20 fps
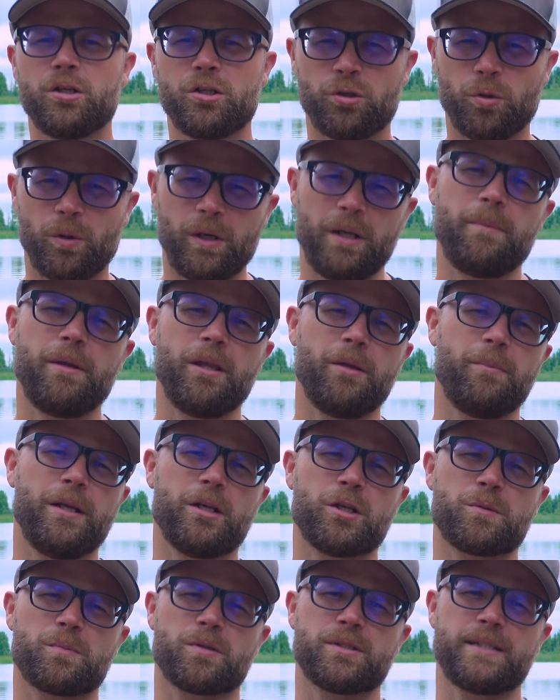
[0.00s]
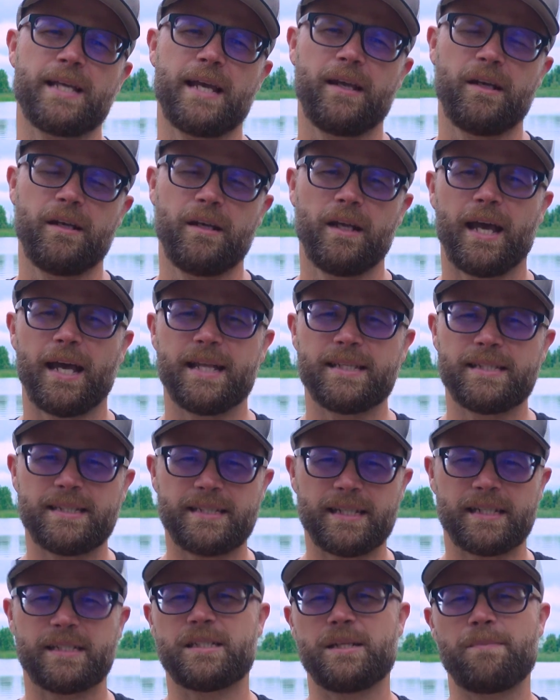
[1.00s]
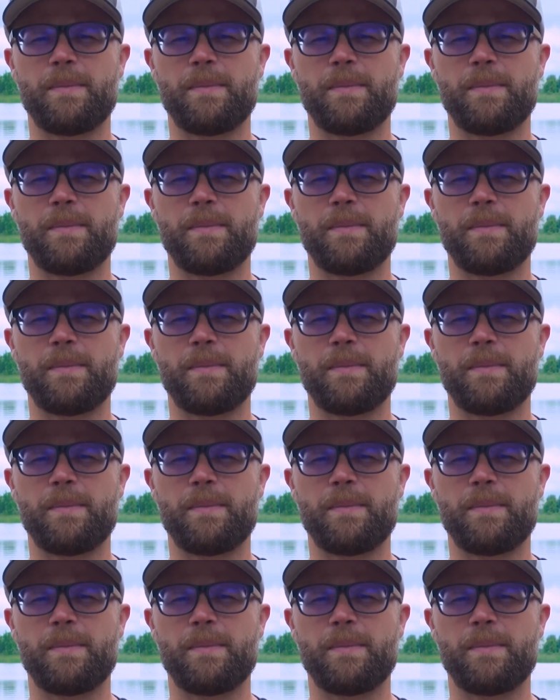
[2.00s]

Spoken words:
20 millimeters per second and 60